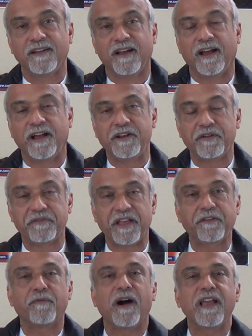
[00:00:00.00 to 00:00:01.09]
and
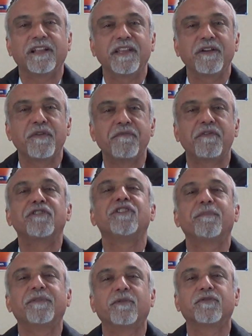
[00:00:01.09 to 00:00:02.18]
that's why I think we
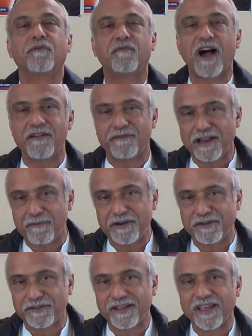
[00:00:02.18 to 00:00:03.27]
worship those 5
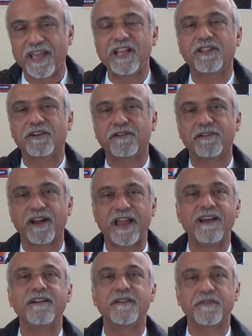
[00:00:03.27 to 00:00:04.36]
elements: ether,
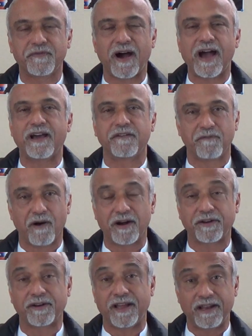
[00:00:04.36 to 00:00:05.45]
air, fire,
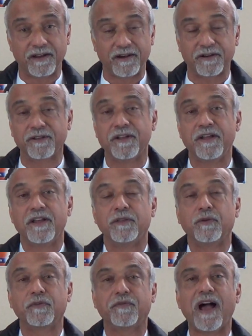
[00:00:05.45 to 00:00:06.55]
water, and earth.
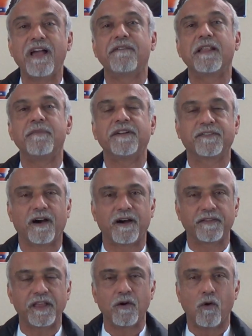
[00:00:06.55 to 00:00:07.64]
Those 5 elements
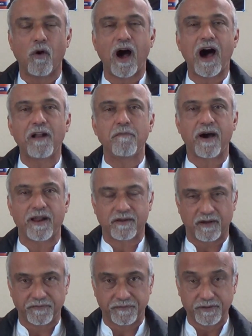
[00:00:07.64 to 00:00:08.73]
are the hallmark
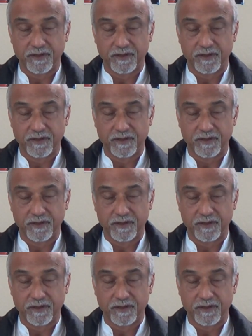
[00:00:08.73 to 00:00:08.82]
of